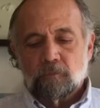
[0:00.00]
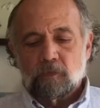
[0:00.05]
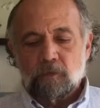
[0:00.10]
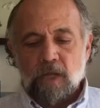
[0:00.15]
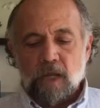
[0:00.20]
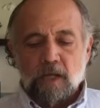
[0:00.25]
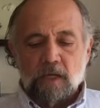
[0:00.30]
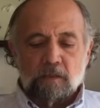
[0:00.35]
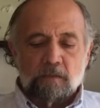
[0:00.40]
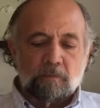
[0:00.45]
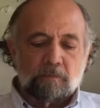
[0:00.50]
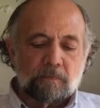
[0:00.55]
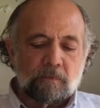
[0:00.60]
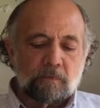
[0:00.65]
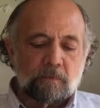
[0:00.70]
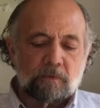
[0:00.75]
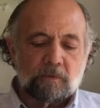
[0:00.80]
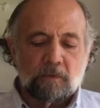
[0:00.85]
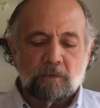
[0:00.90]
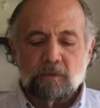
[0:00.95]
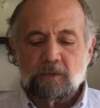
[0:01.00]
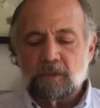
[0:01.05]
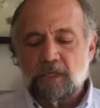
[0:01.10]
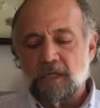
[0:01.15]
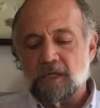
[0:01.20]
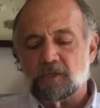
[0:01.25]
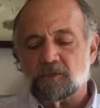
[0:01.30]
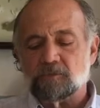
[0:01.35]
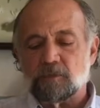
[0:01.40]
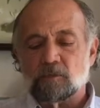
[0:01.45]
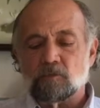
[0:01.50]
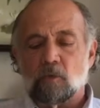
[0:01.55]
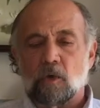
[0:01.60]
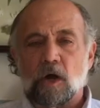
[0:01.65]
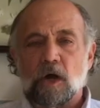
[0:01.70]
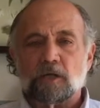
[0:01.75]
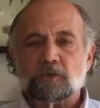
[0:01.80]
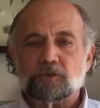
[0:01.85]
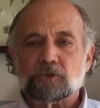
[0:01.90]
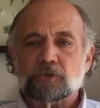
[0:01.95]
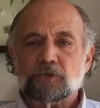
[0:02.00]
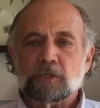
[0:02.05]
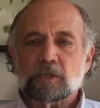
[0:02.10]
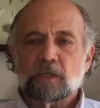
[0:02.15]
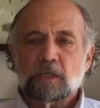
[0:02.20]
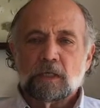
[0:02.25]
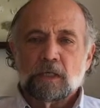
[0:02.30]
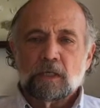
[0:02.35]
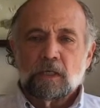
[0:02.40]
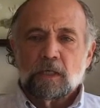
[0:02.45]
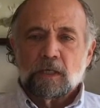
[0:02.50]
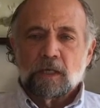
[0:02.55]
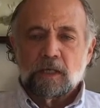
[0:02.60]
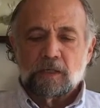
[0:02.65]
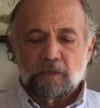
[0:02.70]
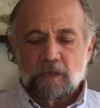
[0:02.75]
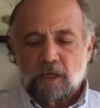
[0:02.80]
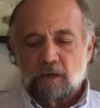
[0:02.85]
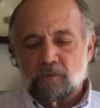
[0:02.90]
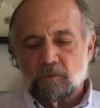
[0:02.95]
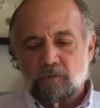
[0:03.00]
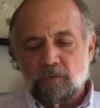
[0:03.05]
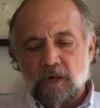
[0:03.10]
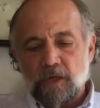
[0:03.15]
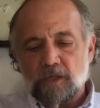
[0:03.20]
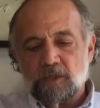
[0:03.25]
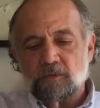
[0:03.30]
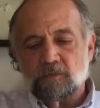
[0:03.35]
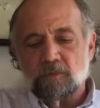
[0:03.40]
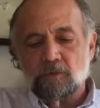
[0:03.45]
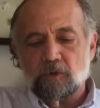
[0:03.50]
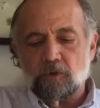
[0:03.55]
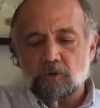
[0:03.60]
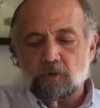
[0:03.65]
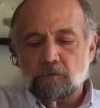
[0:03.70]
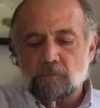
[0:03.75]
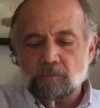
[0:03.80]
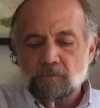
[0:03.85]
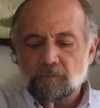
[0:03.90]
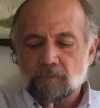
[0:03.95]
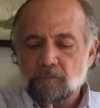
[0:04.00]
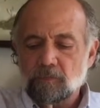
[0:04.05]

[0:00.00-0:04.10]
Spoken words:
Okay, the tea has been washed, and now we're ready to brew.